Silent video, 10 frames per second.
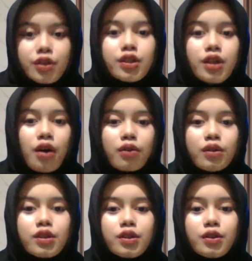
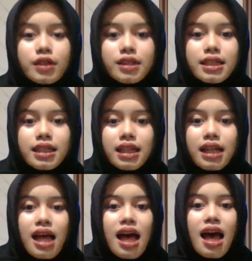sounds until
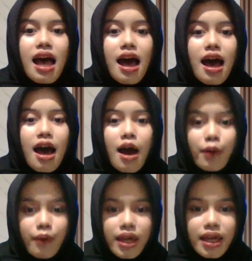
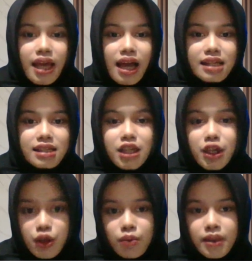we as
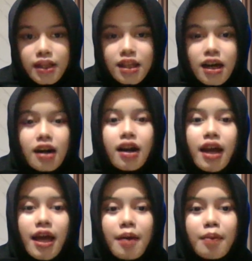humans are
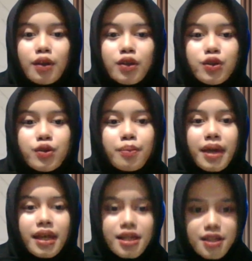able to
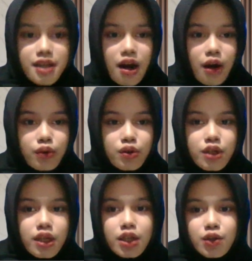make a sound
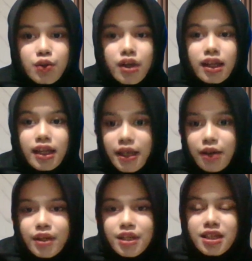into a
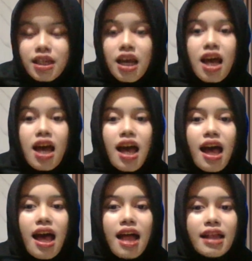language.
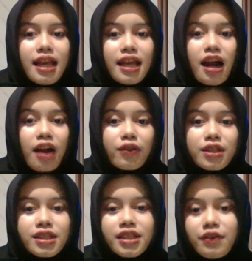Then after
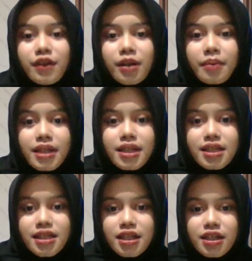several meeting
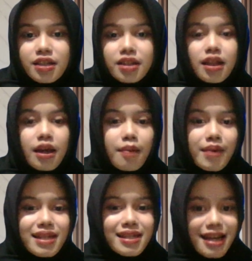sessions,
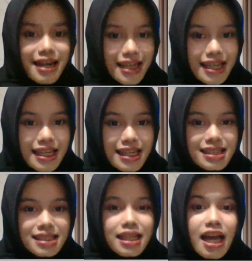Miss
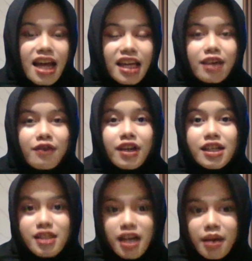Agis gave an
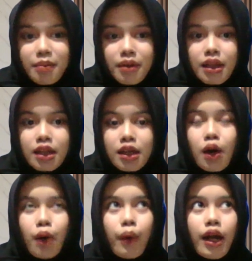assignment.
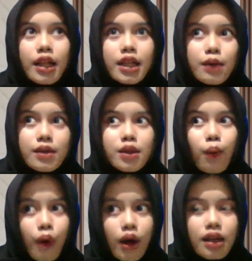Well, there was a
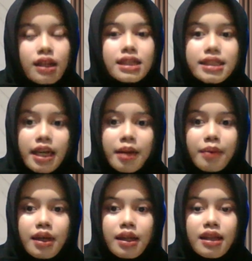one
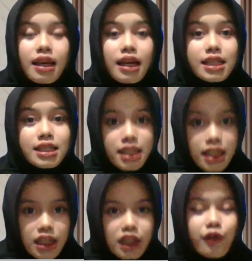assignment that I
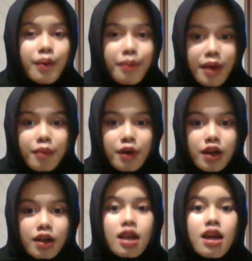still
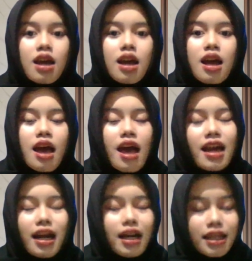remembered and
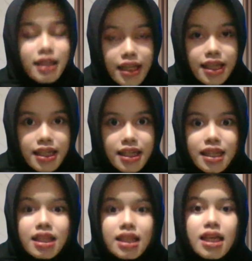I like
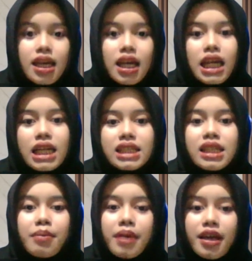it, is
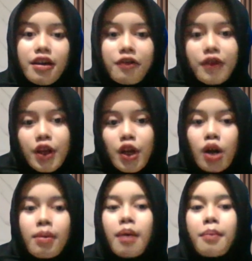making a video
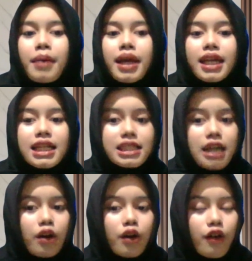about making the
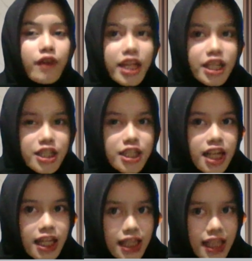sound of each
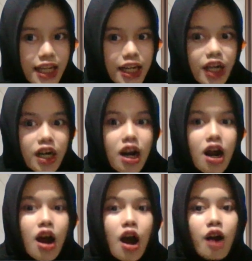letter
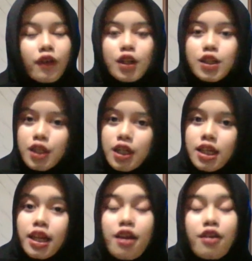of
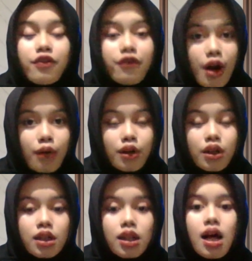consonant and vowel.